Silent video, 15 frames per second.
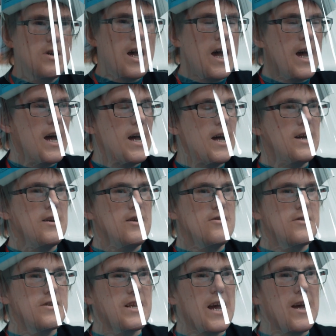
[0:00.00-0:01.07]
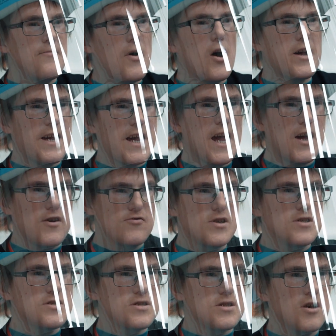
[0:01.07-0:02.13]
During the annual health check, the
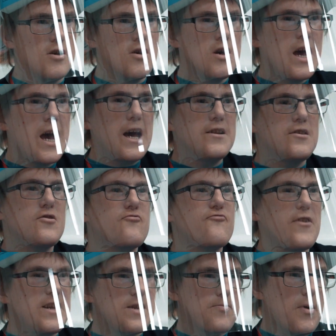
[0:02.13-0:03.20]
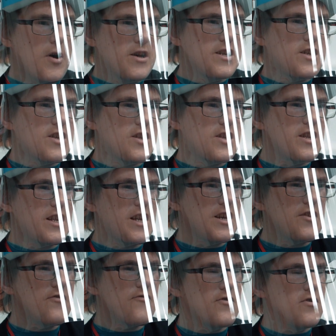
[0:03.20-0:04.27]
doctor or nurse will check things
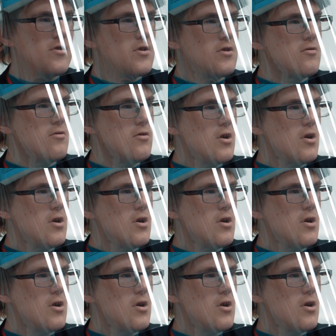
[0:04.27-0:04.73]
like heart